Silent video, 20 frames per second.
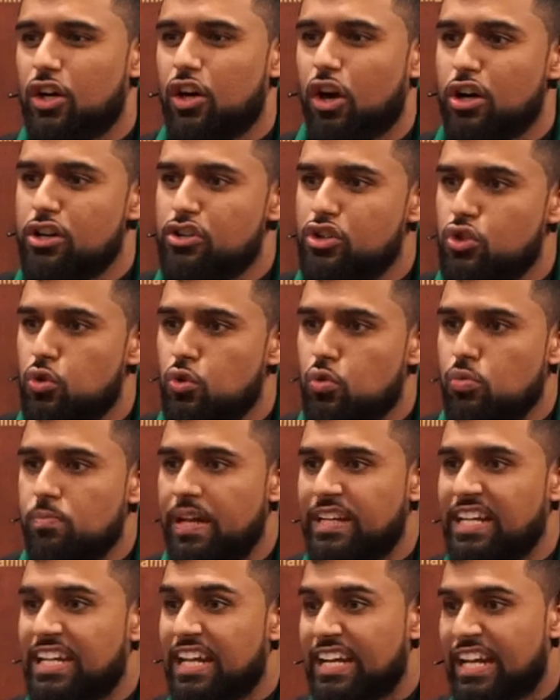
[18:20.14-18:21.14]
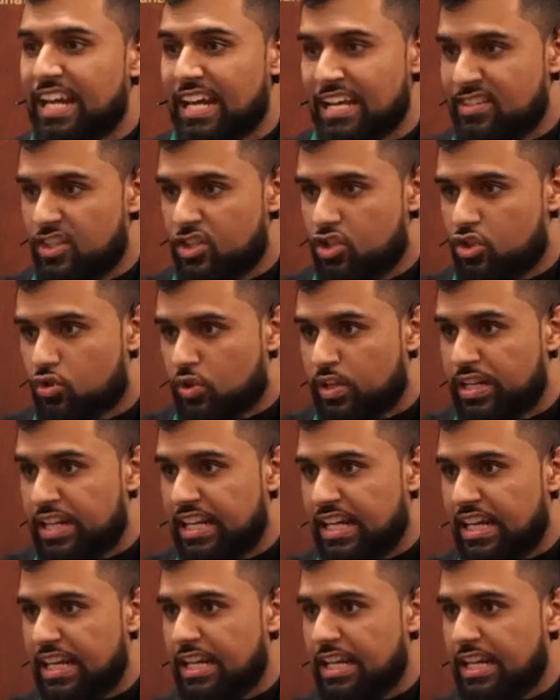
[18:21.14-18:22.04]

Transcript: There are too many in history,